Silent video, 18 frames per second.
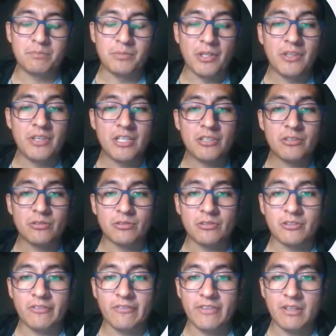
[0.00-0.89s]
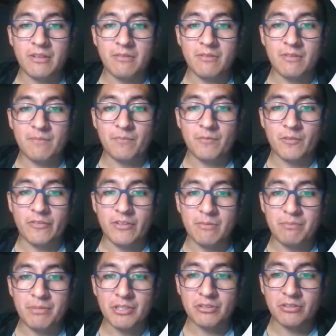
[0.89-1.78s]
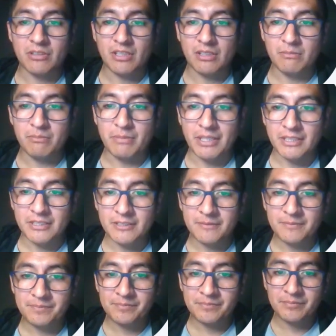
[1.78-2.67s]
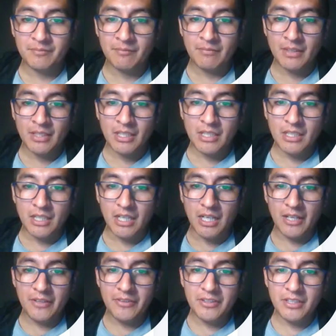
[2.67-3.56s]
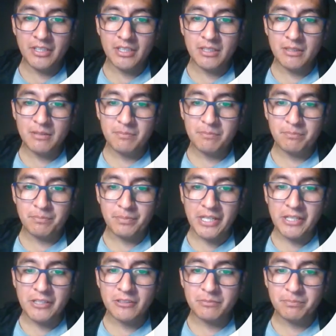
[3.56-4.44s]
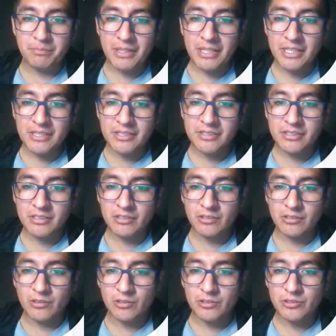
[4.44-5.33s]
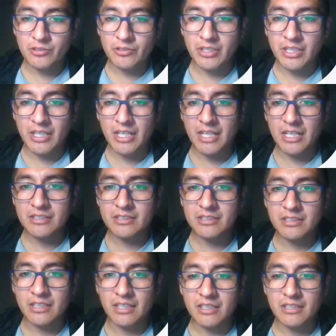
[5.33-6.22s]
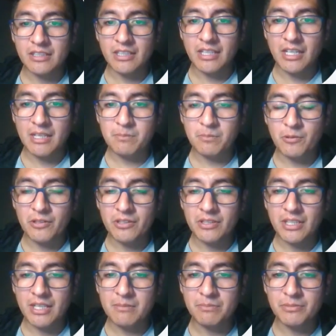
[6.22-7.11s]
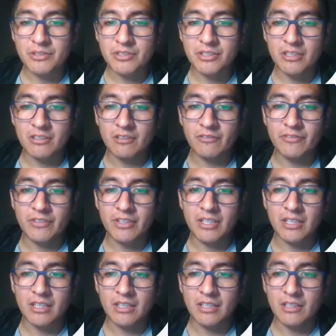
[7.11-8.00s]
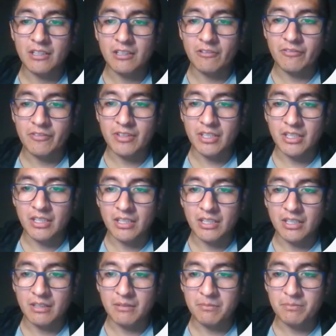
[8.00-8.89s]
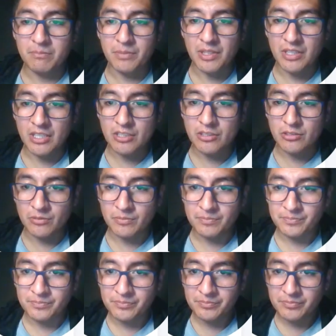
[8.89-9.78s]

predictor of the personal best. And the prior pace also they has like 8.9% of the prediction.